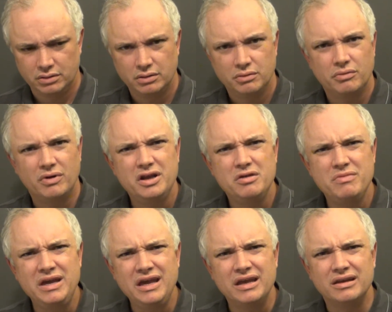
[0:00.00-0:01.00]
"What do you
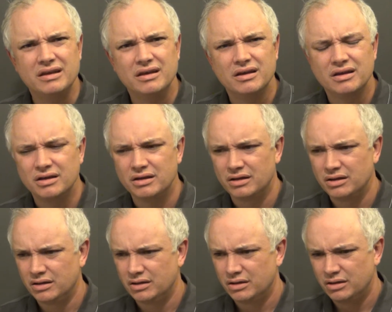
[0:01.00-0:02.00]
mean?"
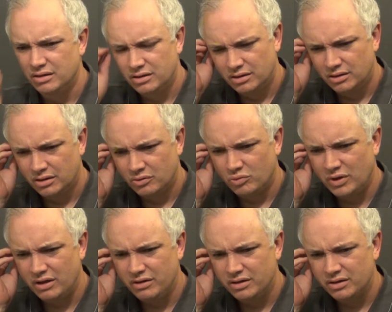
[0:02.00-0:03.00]

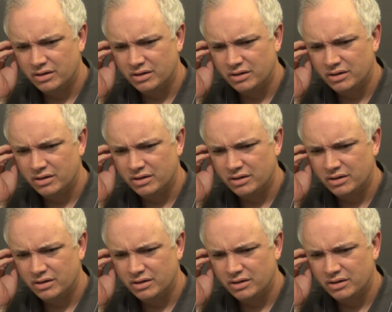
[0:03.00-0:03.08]
"Well,